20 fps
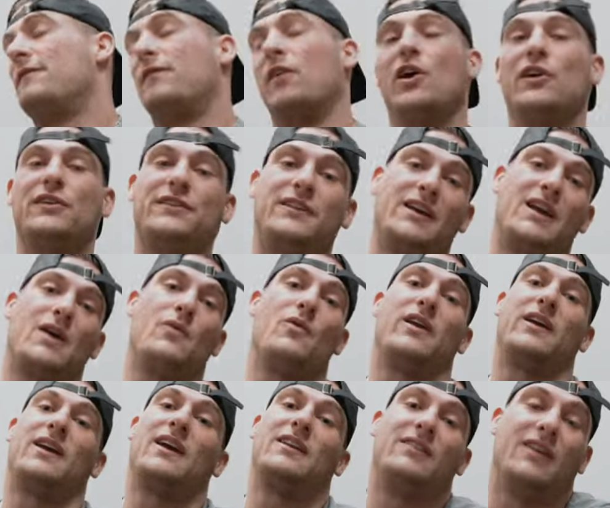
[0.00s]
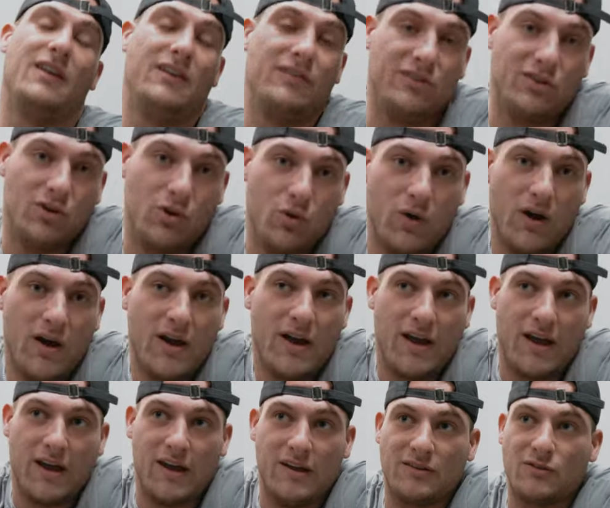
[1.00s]
first thing I want to get into
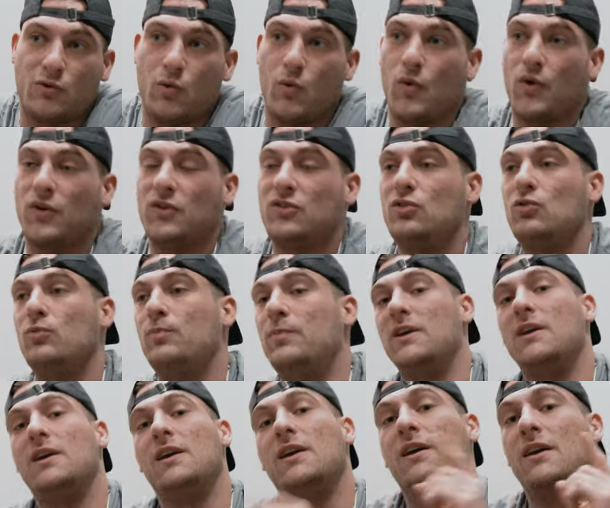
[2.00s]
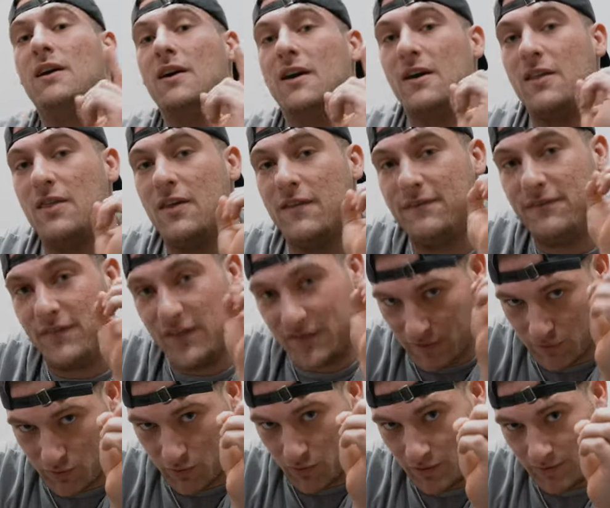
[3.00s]
is going to be the
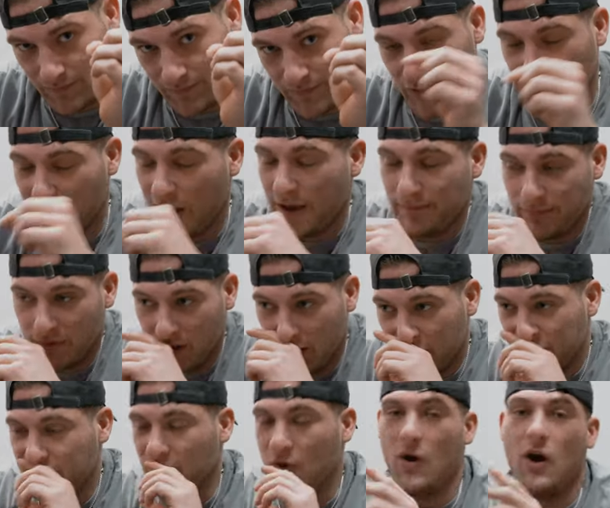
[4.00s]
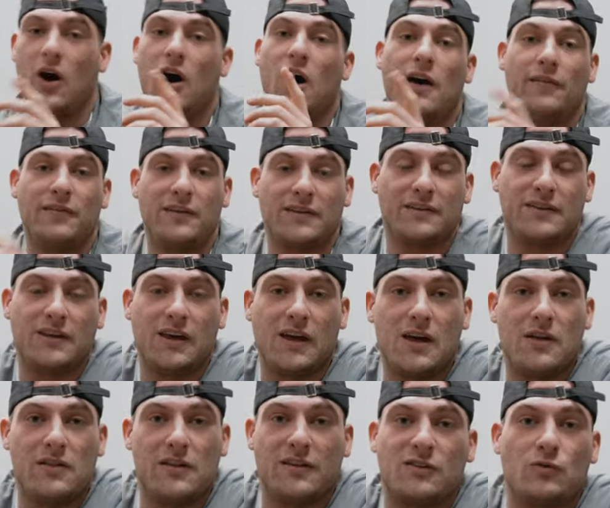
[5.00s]
physical, okay? So
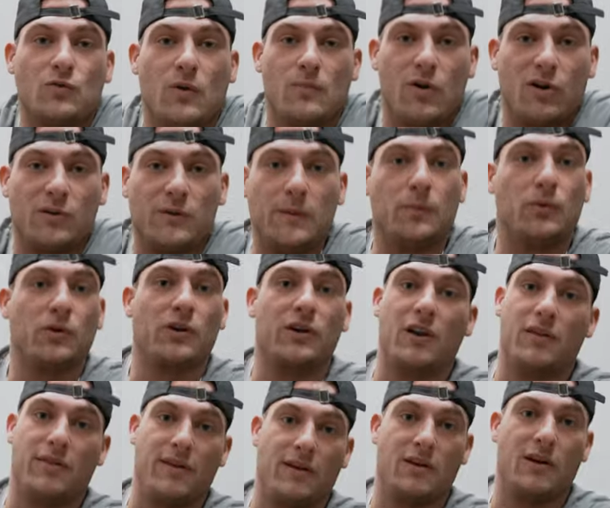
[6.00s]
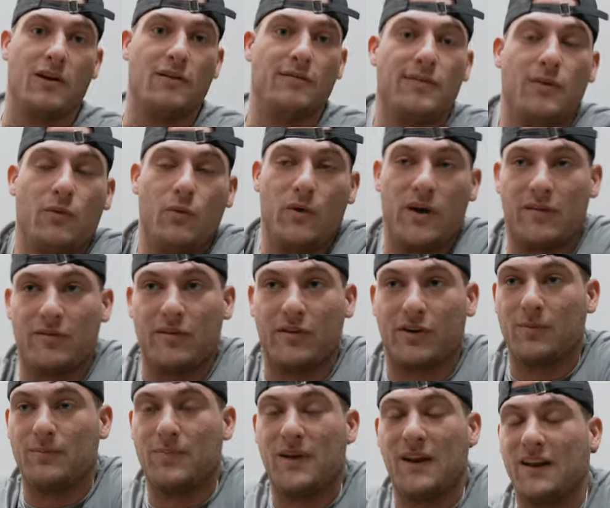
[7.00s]
obviously, this is what most people are going to think of whenever they're
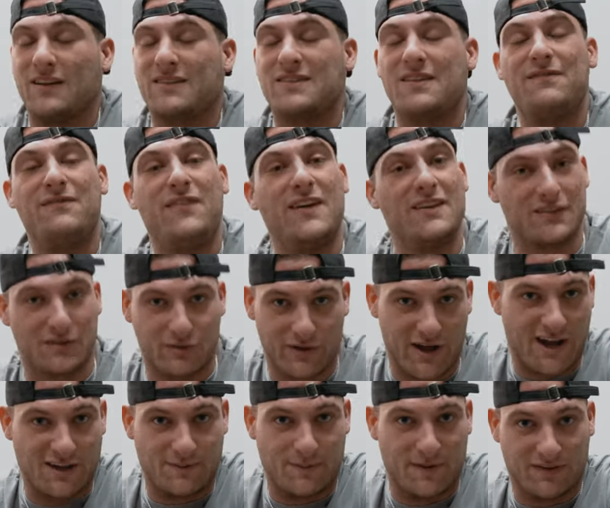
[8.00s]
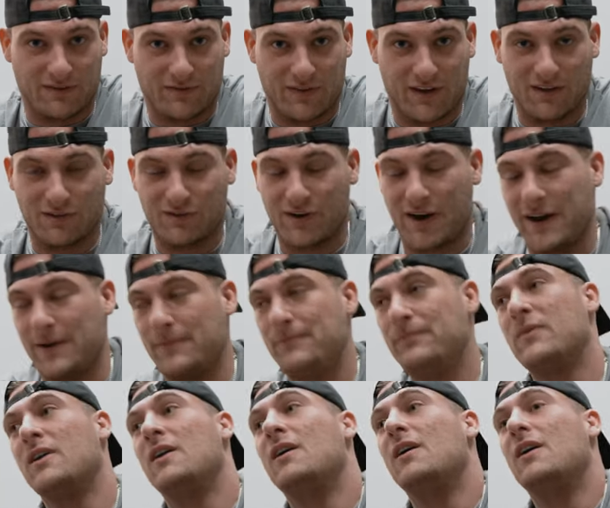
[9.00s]
competing is the physical aspects of things, right?